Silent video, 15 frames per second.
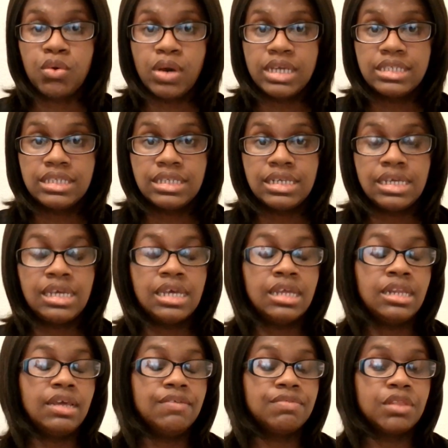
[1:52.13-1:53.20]
requesting
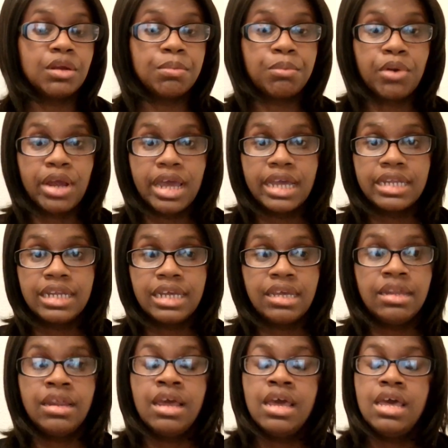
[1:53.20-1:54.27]
it, if they're
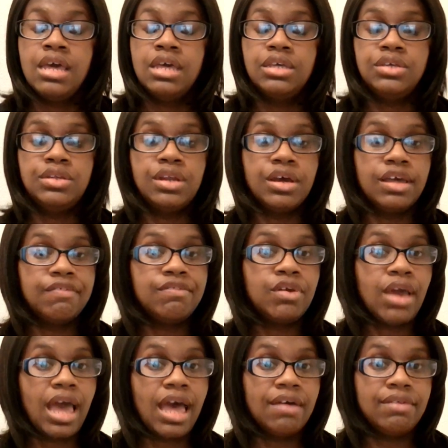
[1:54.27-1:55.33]
pregnant, you know, if
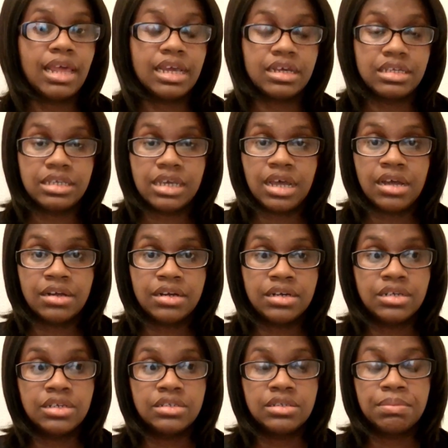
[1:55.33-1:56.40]
you have like a
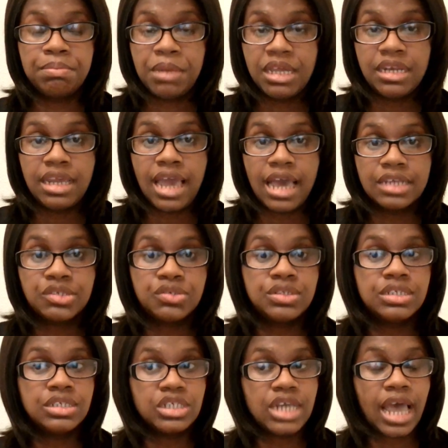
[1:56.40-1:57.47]
younger
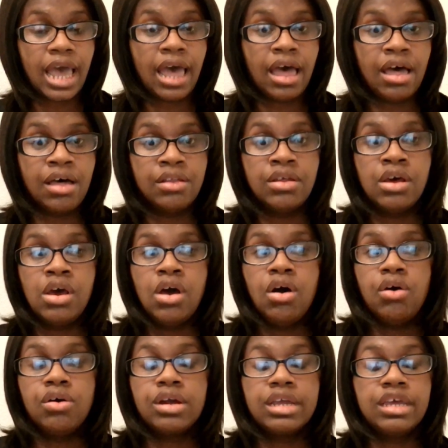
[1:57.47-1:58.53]
pediatric child,
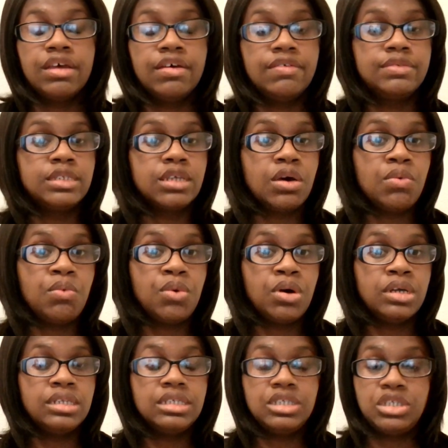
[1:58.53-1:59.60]
or if
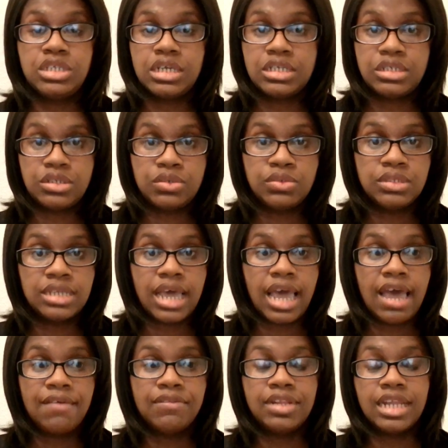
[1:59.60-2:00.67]
someone is just used to
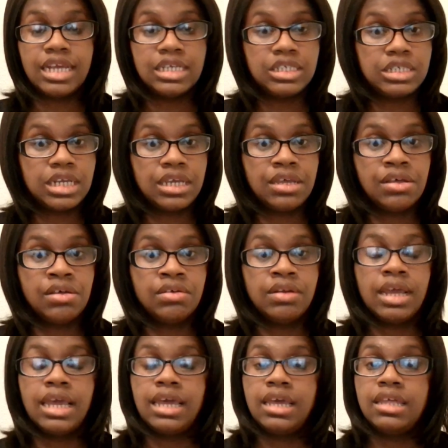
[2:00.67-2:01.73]
having that
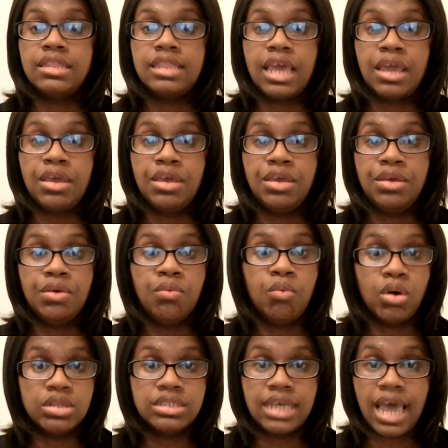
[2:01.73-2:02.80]
shield and they
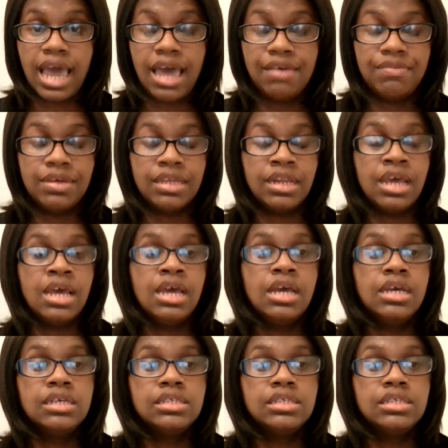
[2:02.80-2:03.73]
want to have it.